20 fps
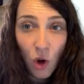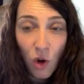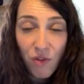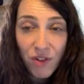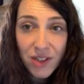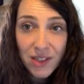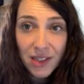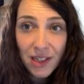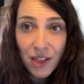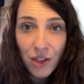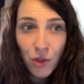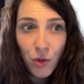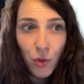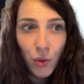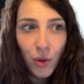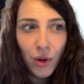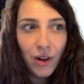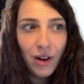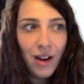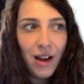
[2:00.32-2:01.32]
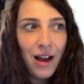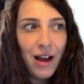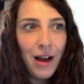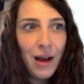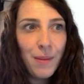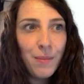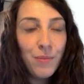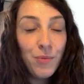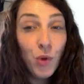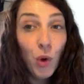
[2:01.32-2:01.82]
Obviously, your
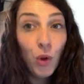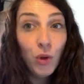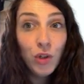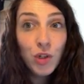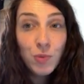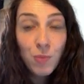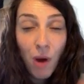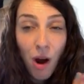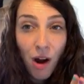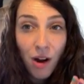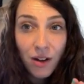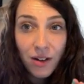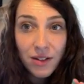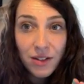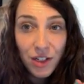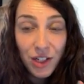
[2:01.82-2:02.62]
knowledge marks,